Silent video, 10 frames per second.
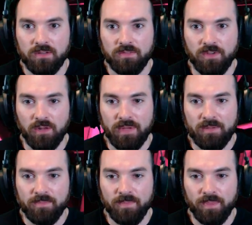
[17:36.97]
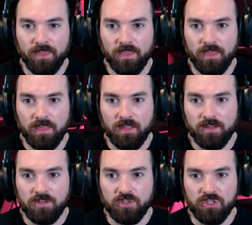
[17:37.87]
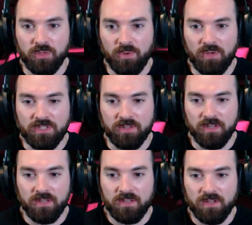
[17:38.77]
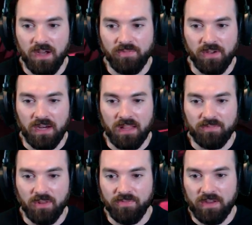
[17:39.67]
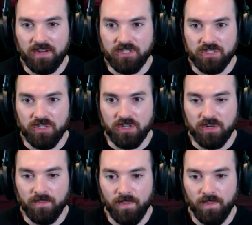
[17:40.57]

Follow me. You should still be whistled. I forgot I left all the foundations on you.